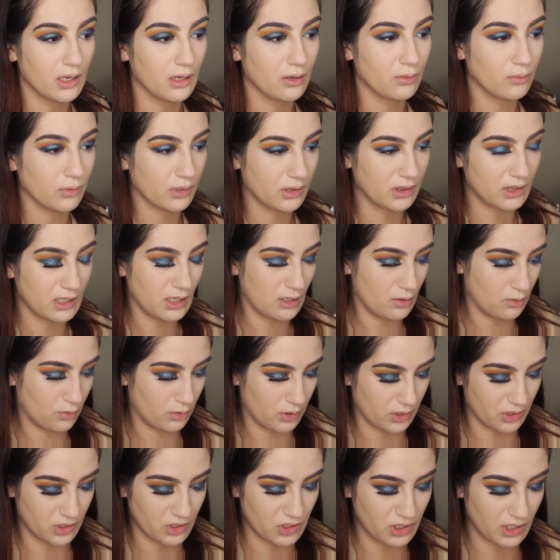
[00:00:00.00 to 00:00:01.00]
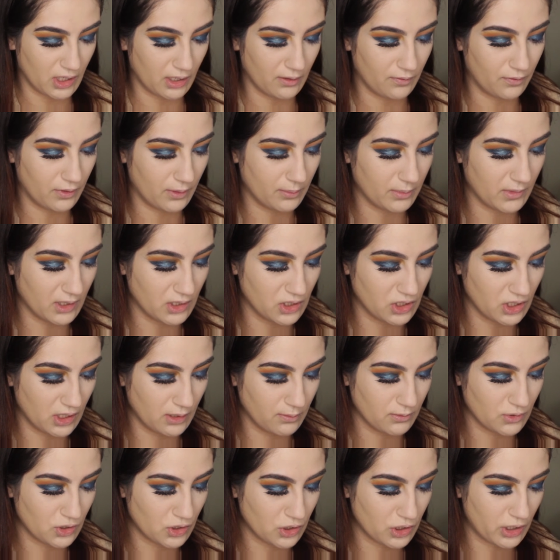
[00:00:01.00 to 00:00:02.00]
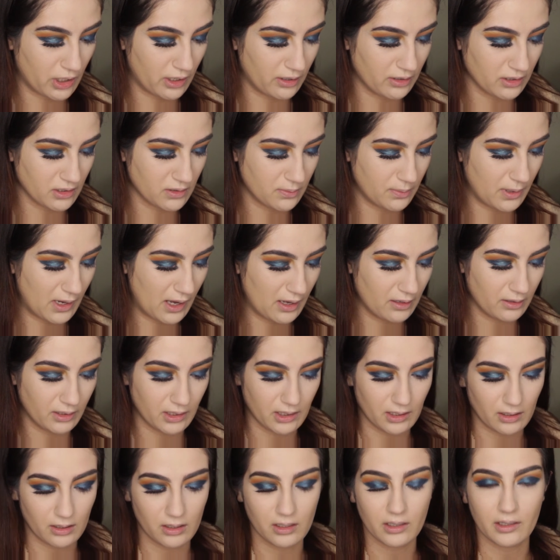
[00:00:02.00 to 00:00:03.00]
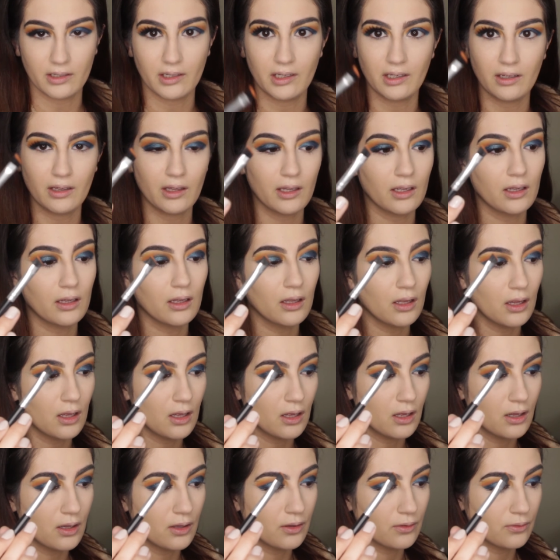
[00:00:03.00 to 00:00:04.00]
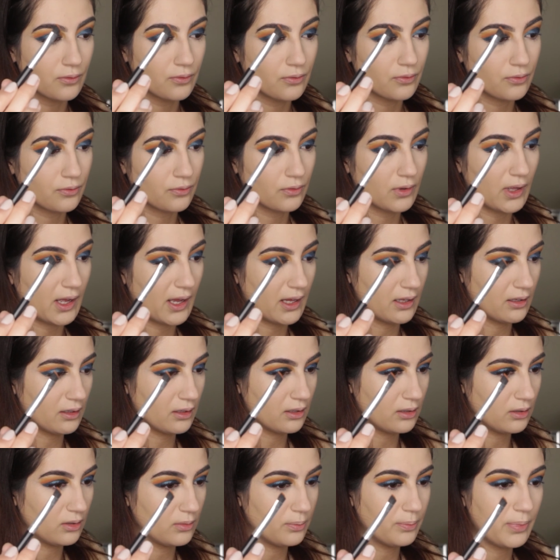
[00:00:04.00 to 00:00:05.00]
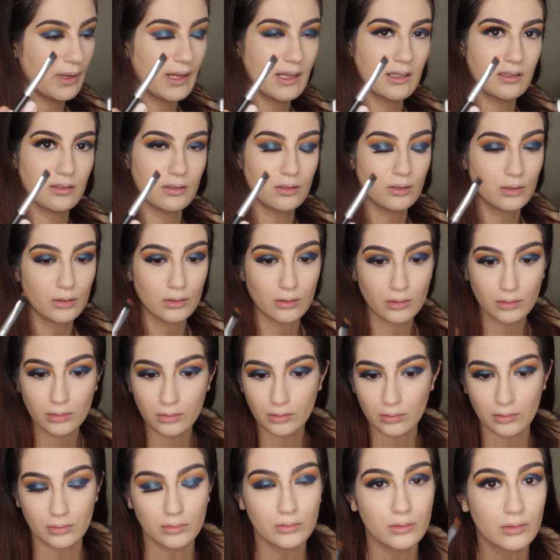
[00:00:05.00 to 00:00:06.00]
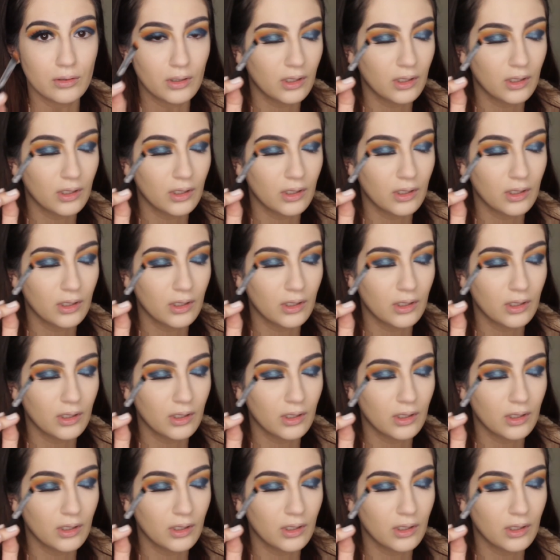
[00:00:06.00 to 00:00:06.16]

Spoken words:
in with the orange shade from the James Charles palette on a like flat little pencil,